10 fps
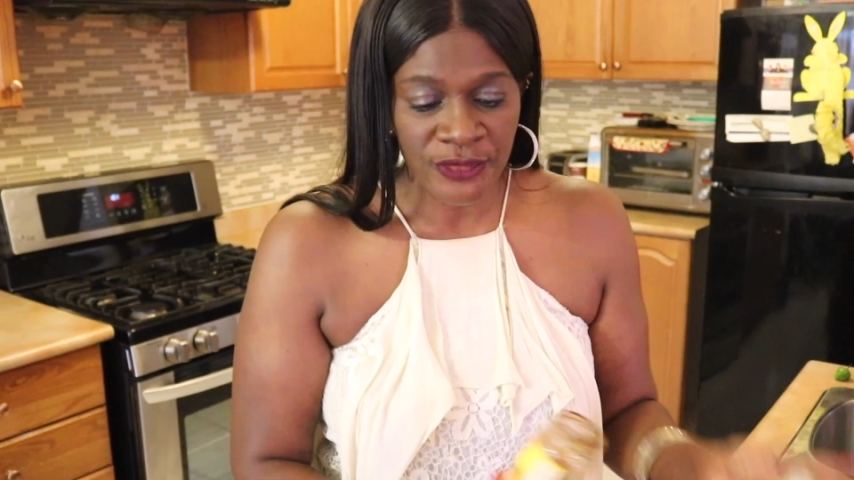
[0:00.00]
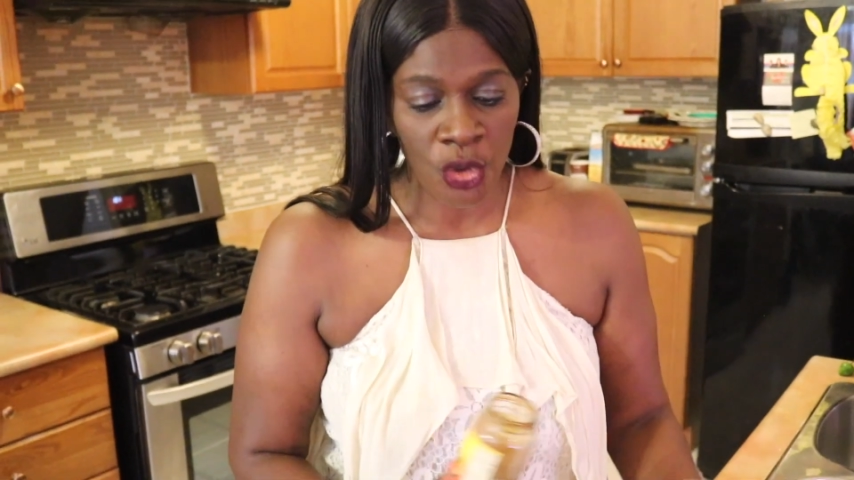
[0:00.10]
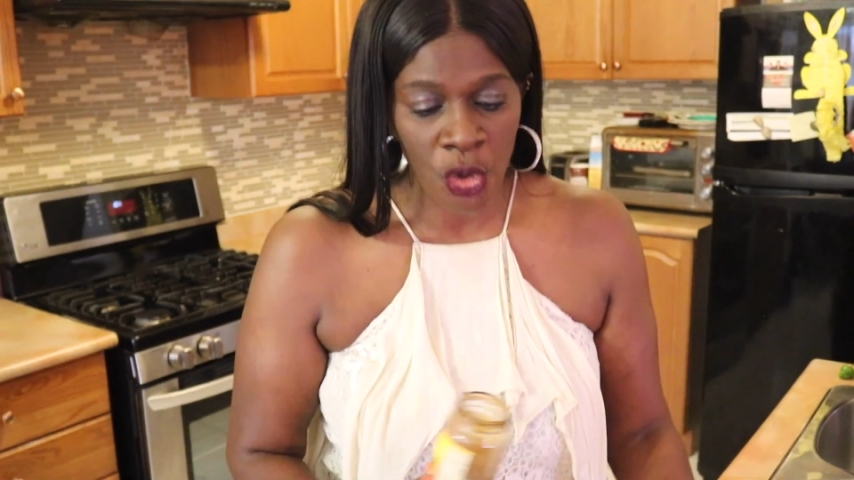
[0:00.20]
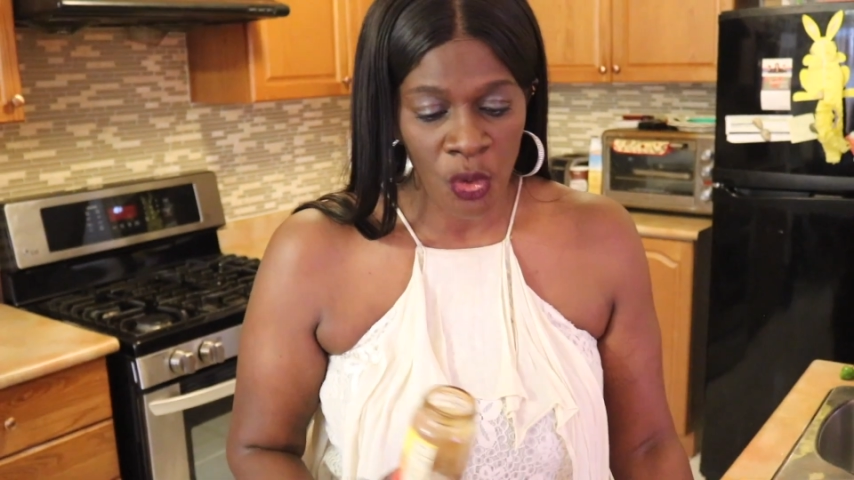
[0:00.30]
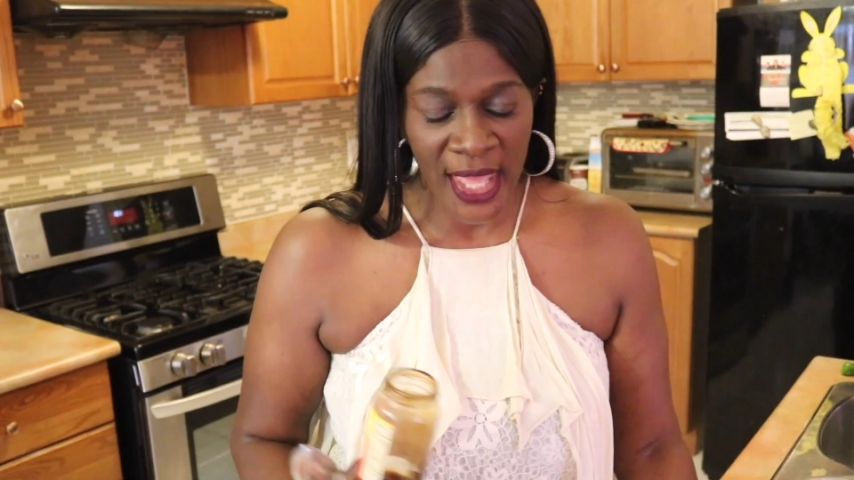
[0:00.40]
to
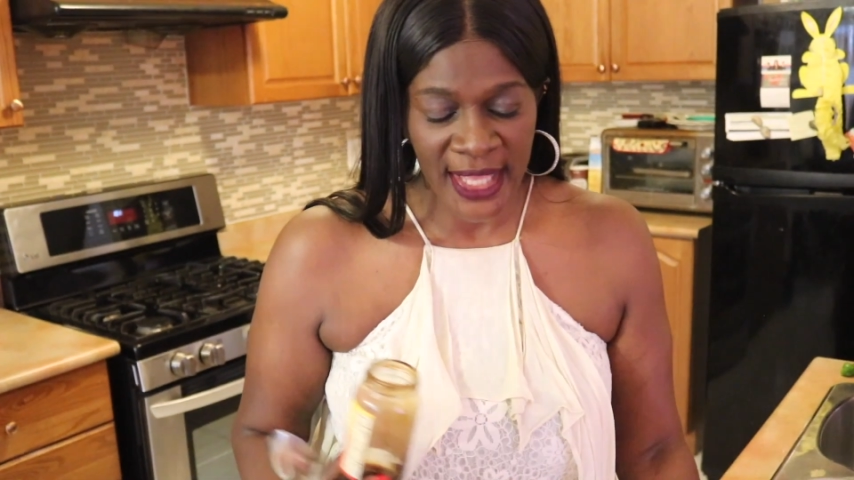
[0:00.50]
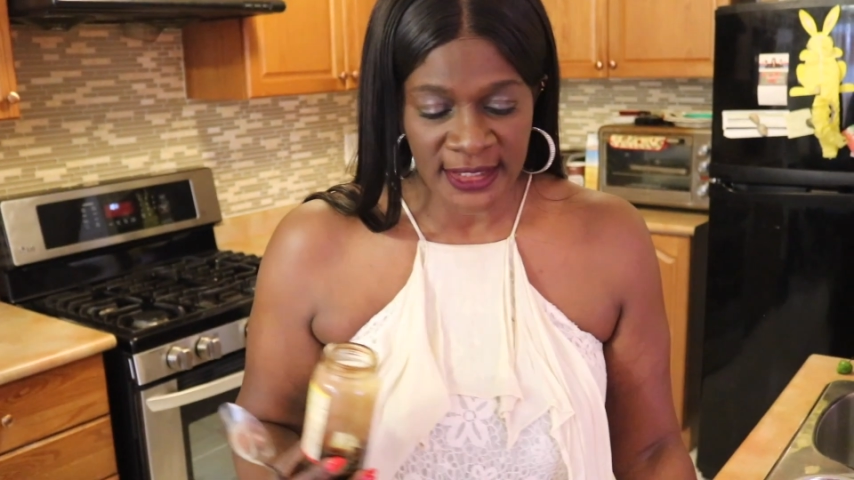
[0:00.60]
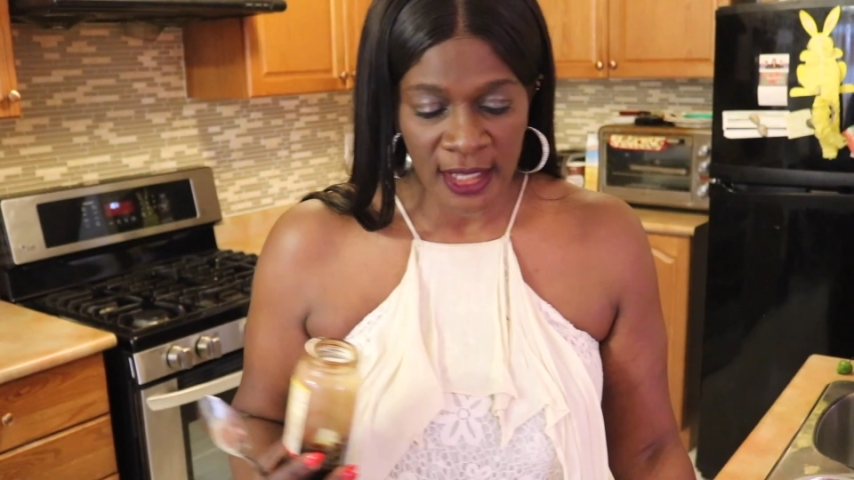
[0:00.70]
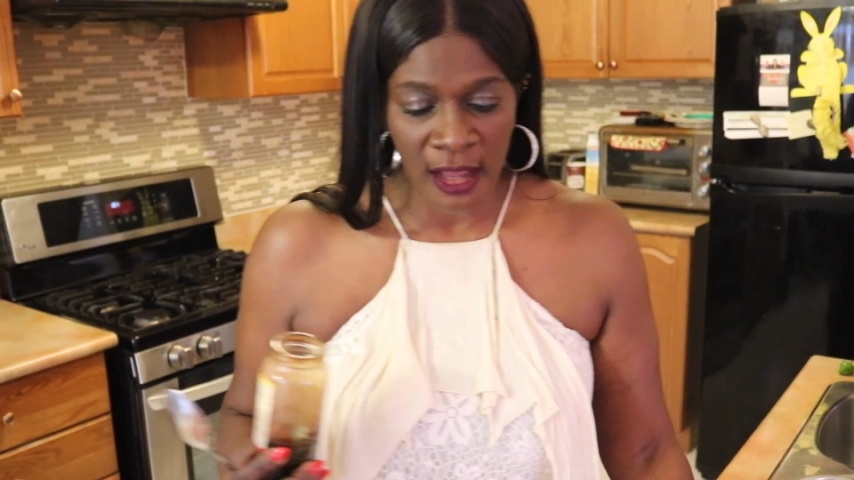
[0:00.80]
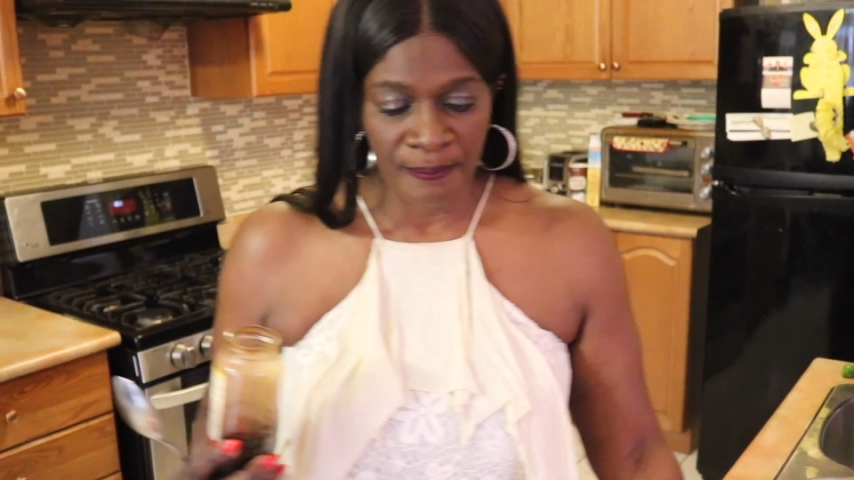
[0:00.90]
go
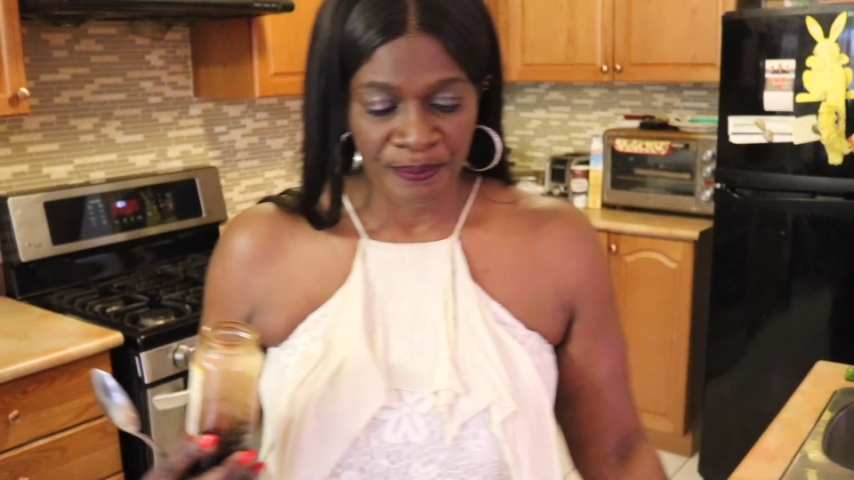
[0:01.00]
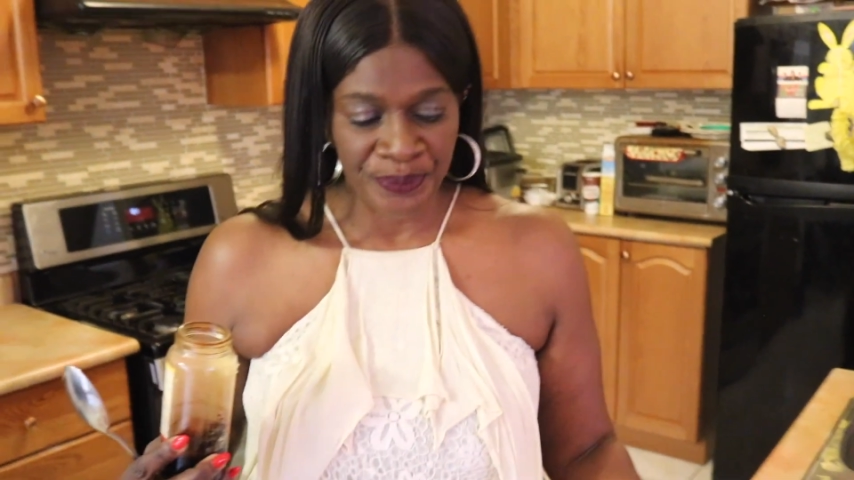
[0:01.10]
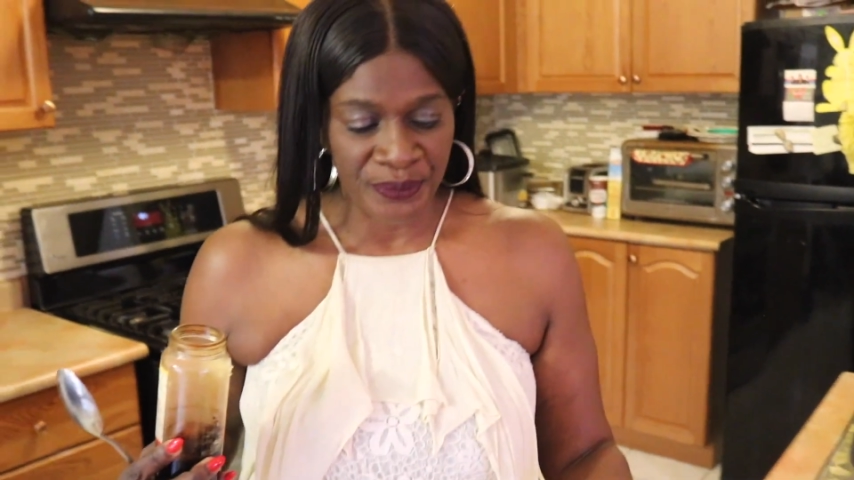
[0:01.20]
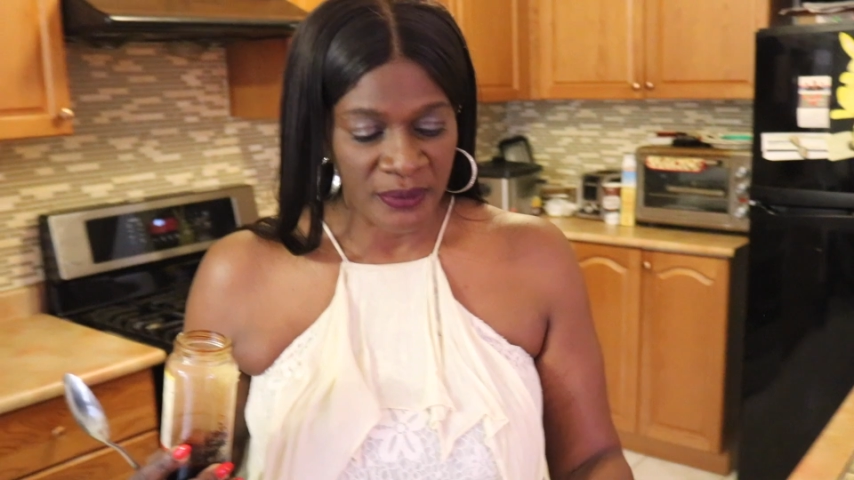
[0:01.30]
and